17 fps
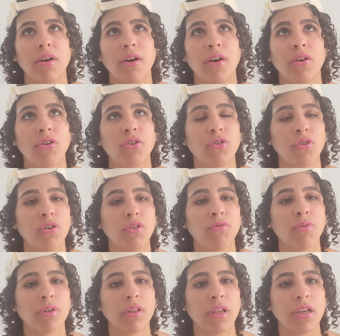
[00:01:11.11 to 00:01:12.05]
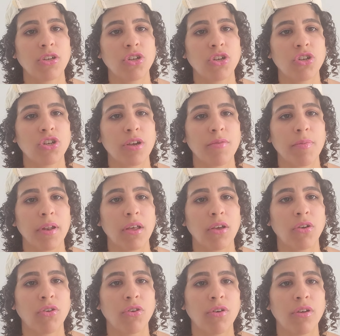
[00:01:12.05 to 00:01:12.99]
a good relationship and a
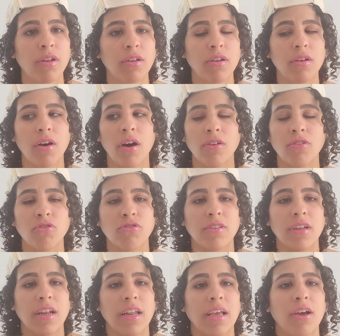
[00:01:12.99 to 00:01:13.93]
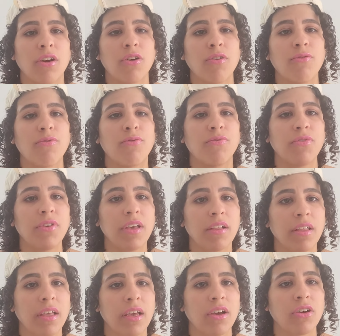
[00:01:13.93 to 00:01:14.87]
good understanding, a good
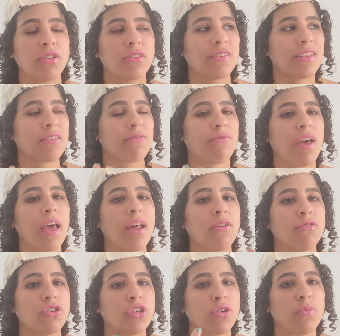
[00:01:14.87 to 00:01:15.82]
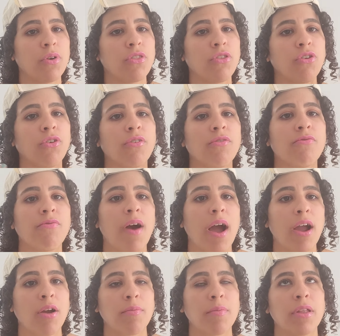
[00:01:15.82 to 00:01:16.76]
feeling, a good sense of energy with your
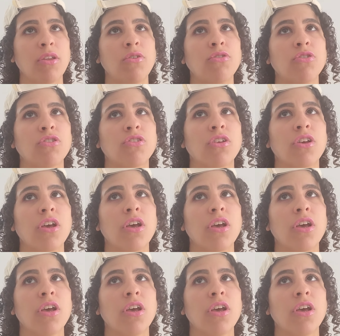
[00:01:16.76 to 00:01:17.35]
environment. You just,